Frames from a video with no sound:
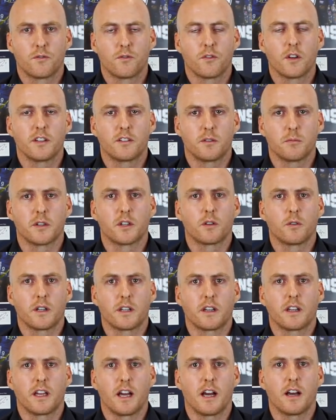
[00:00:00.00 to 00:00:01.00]
reasonably
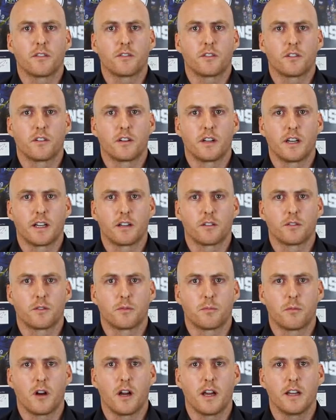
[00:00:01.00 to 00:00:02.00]
quickly after an ankle
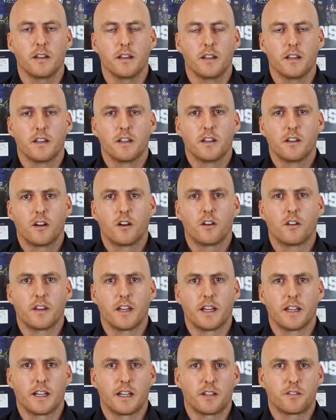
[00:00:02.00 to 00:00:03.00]
sprain on
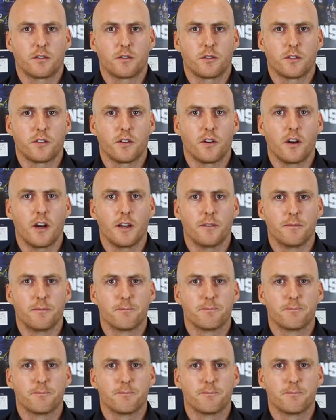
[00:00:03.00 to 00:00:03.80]
that lateral side.